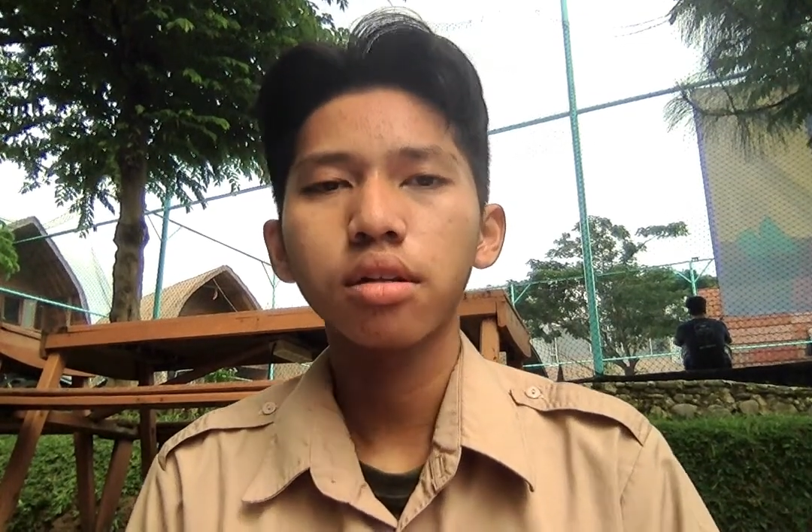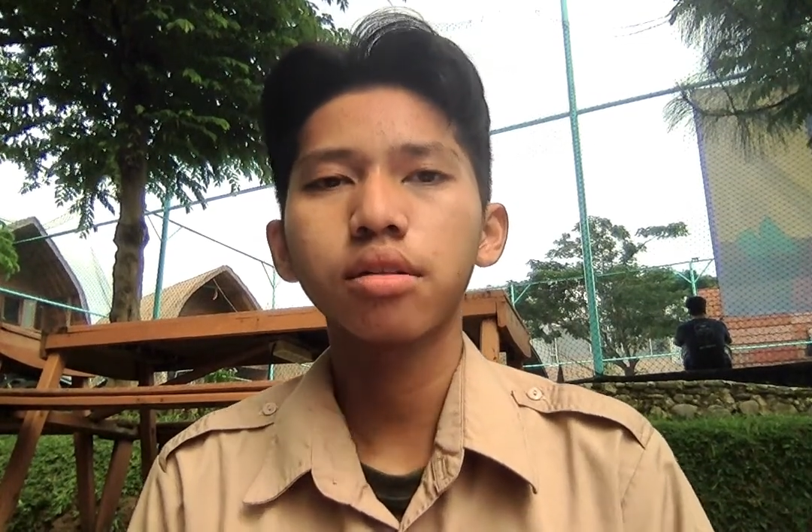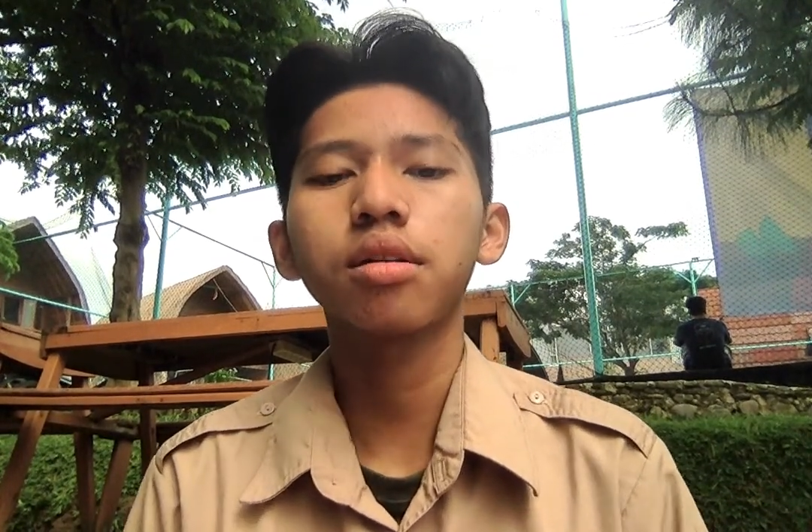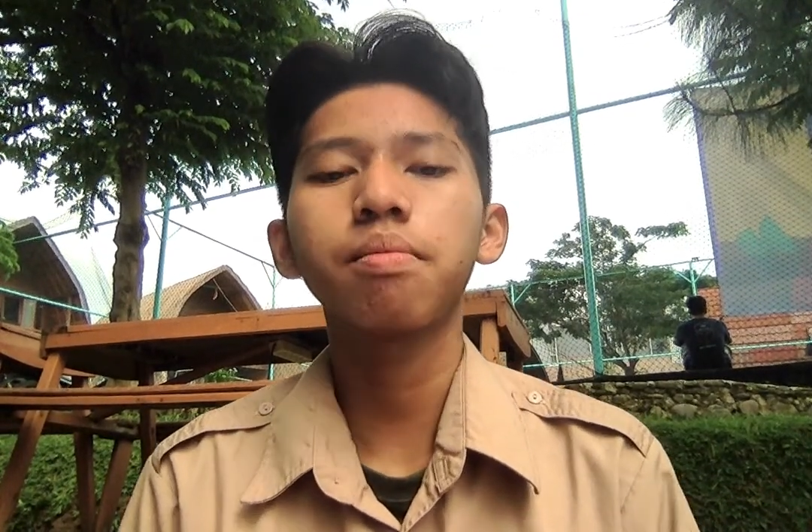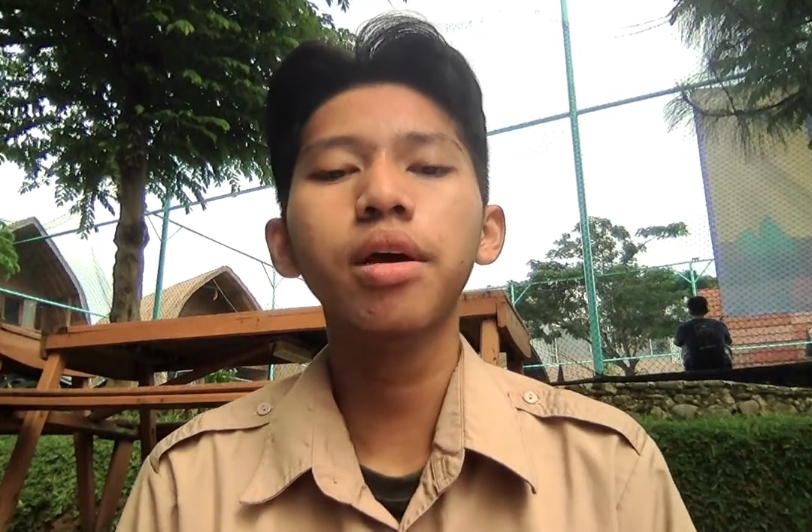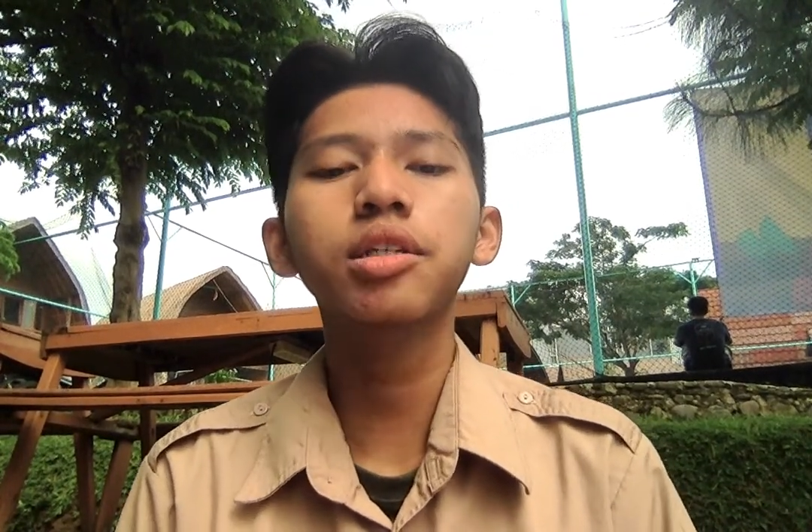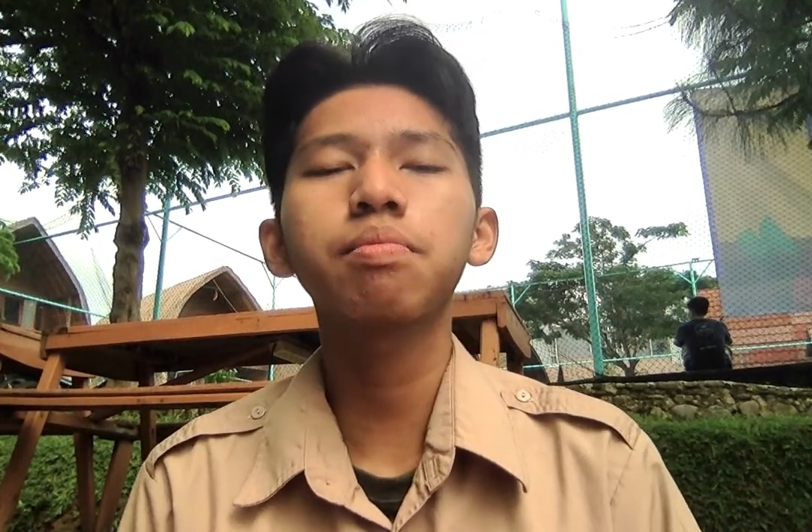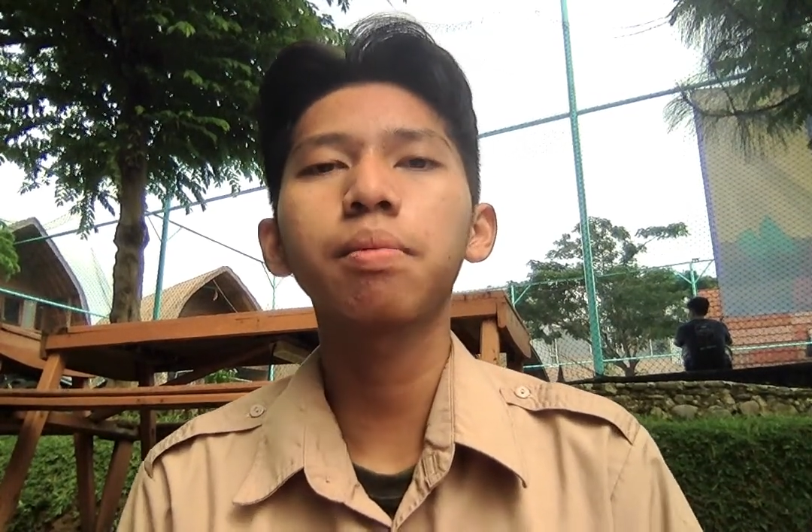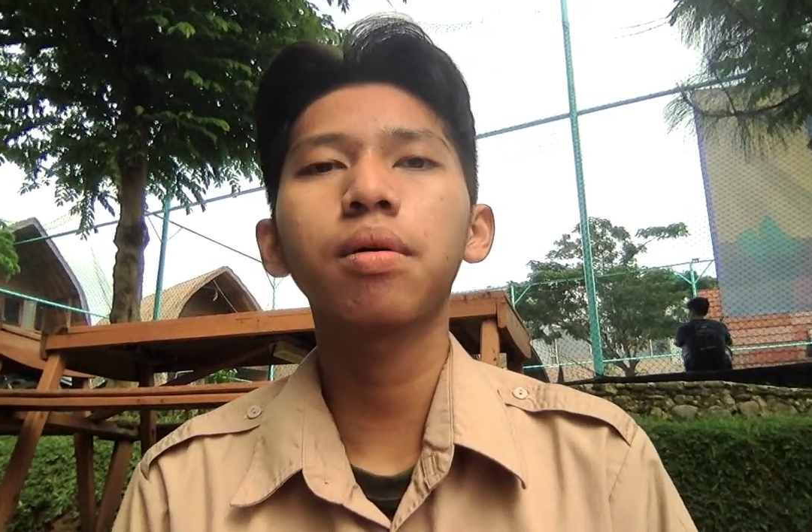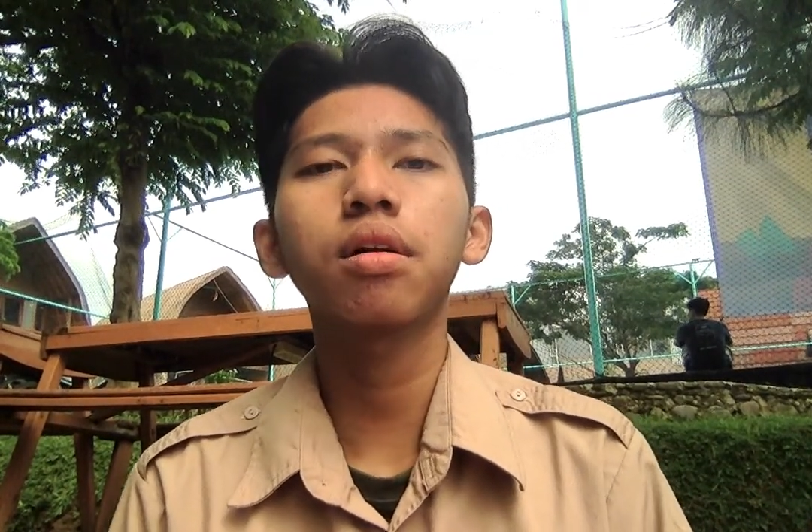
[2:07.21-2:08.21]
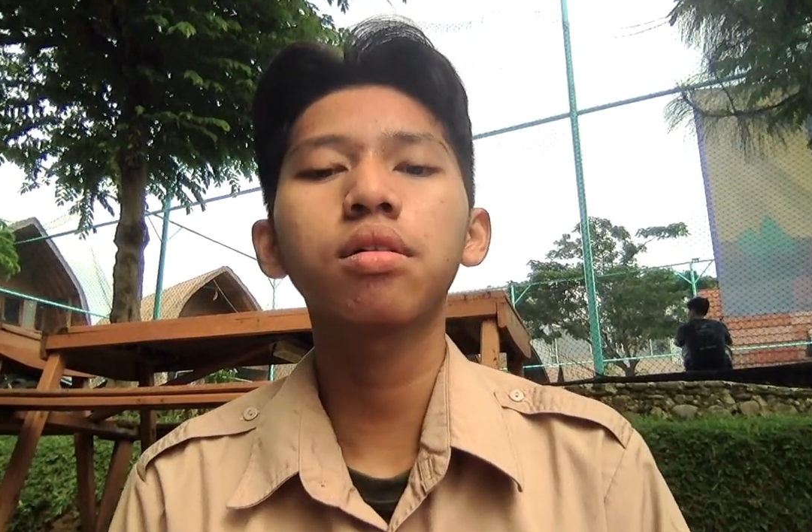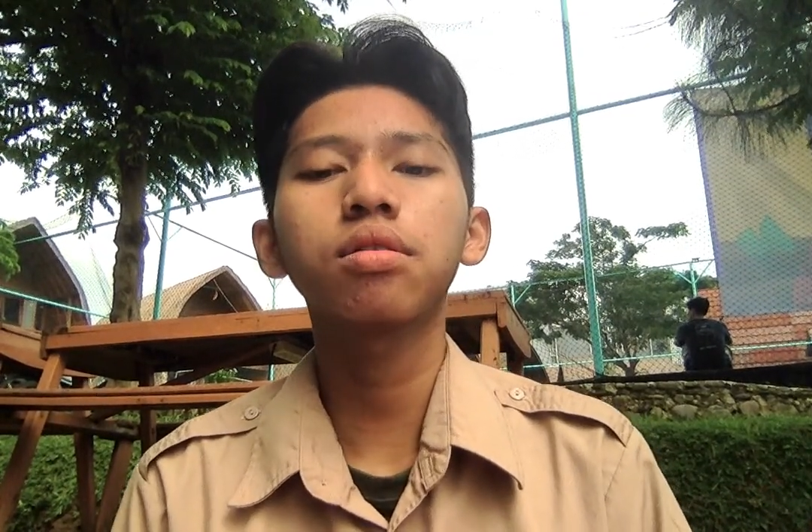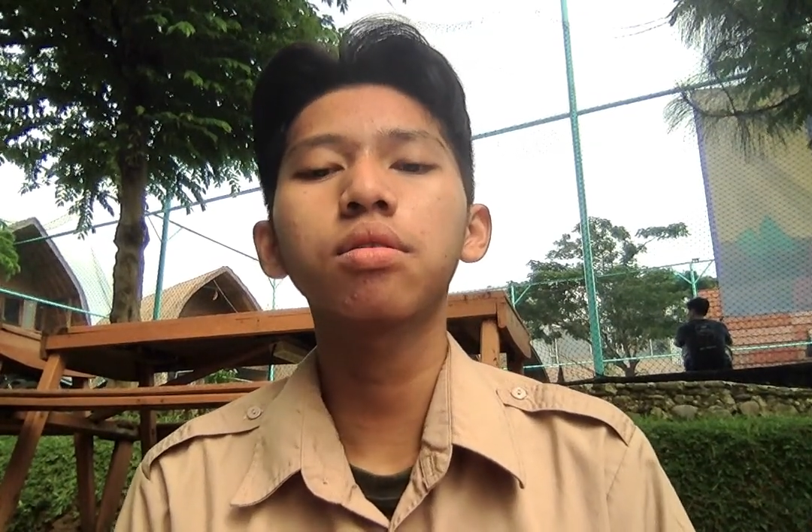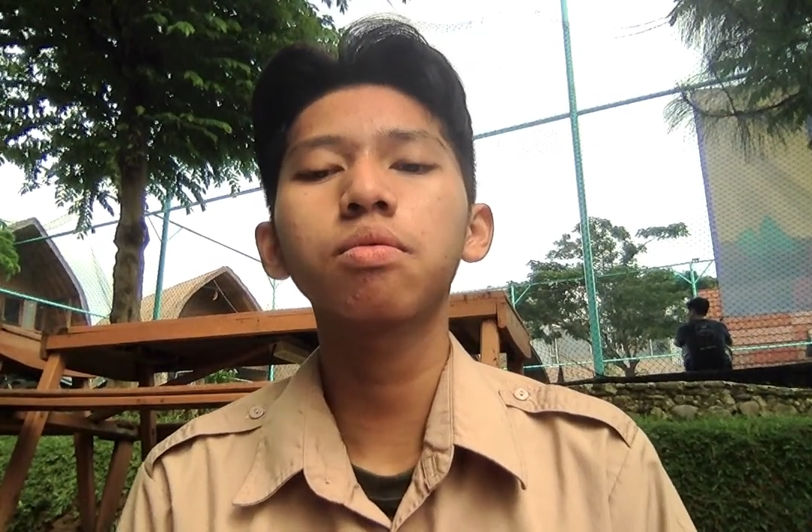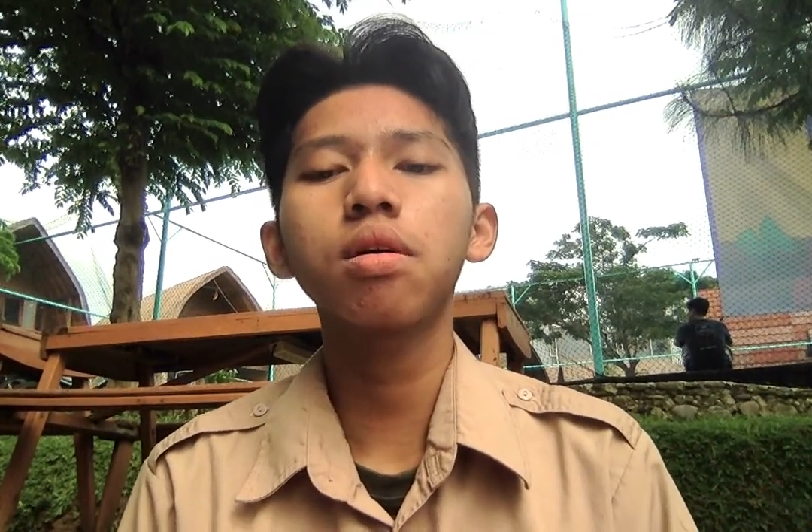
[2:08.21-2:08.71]
That makes people
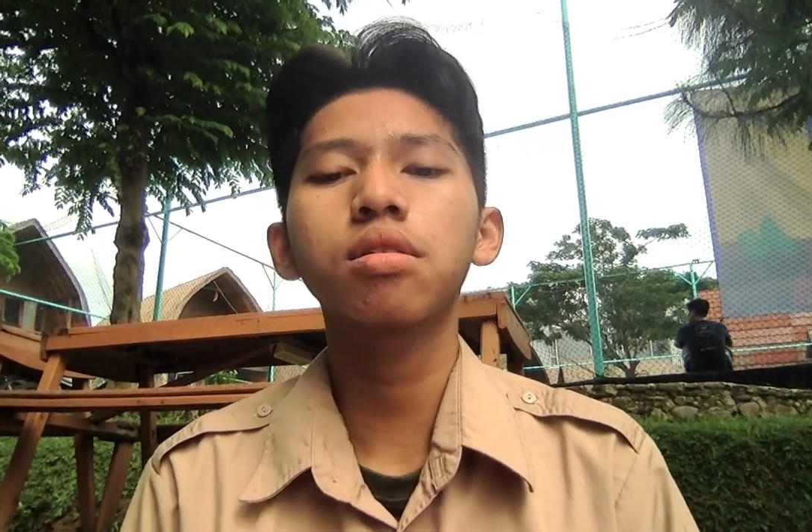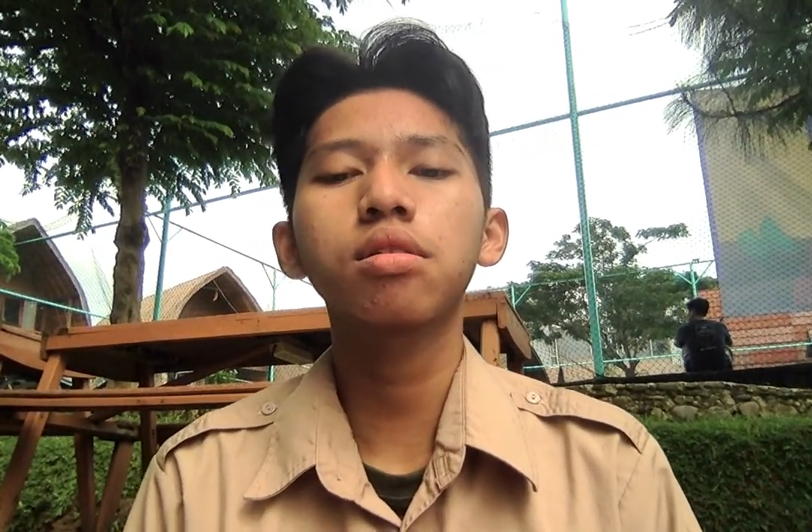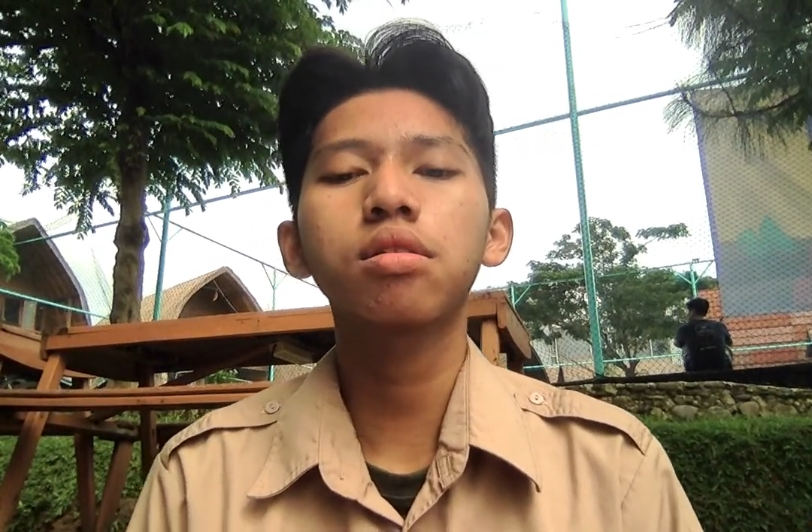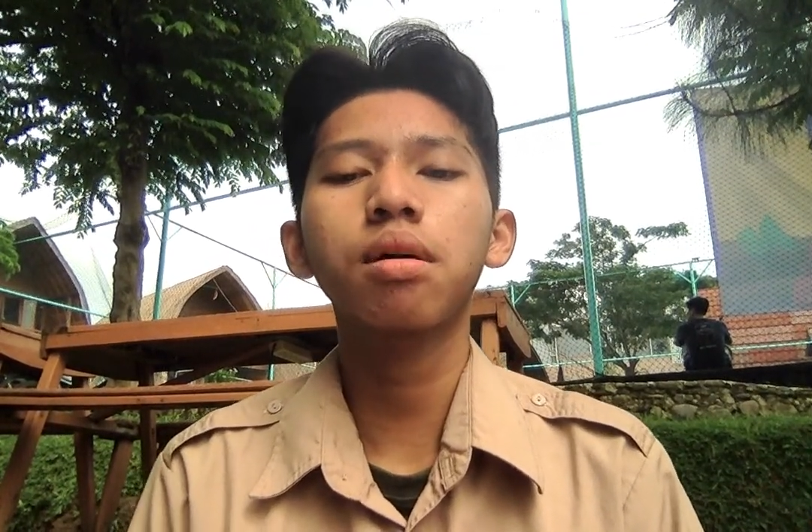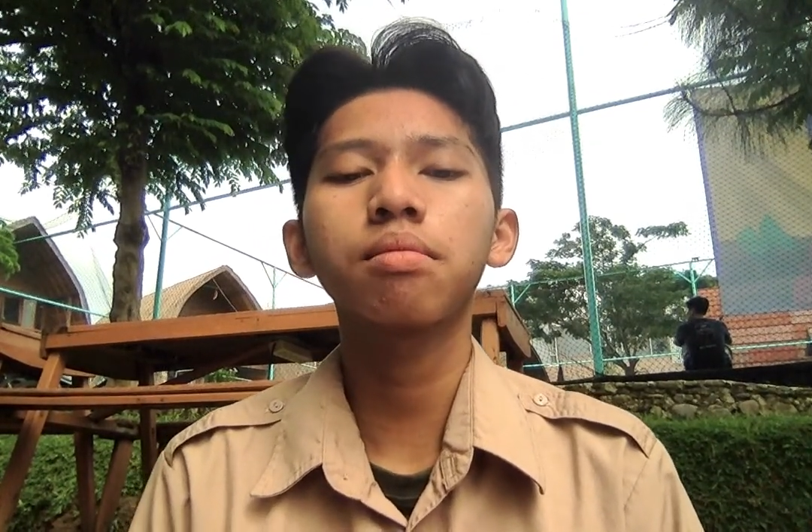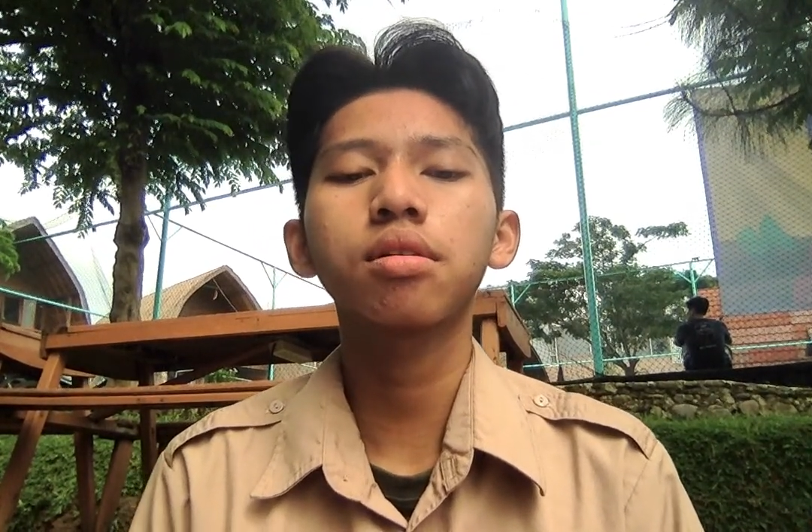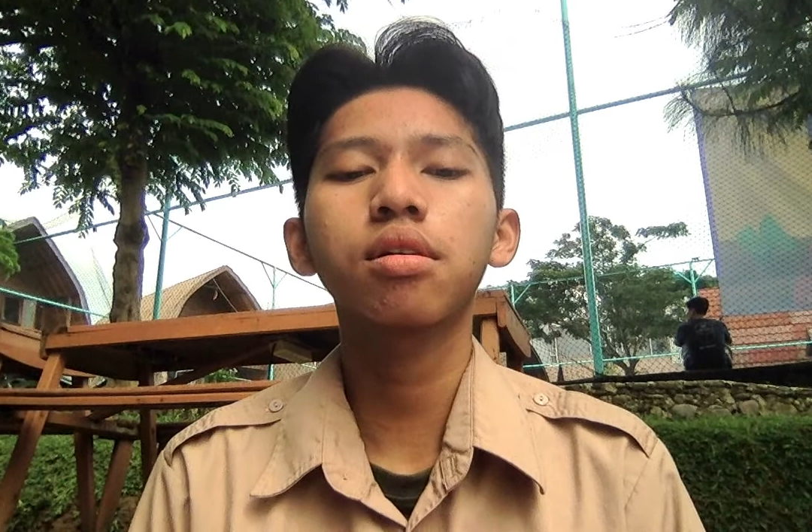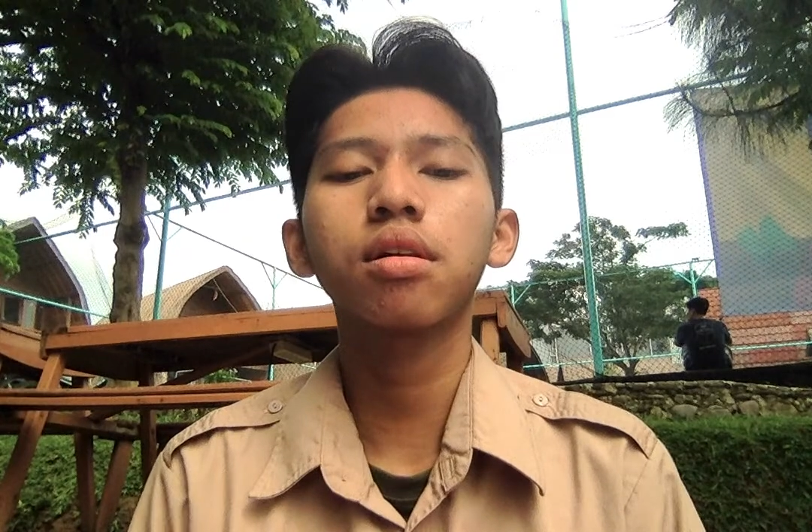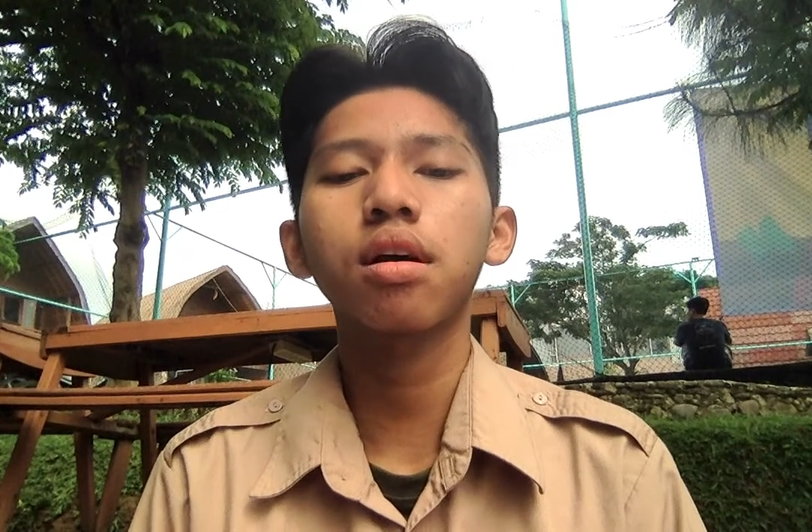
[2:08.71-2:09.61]
don't want something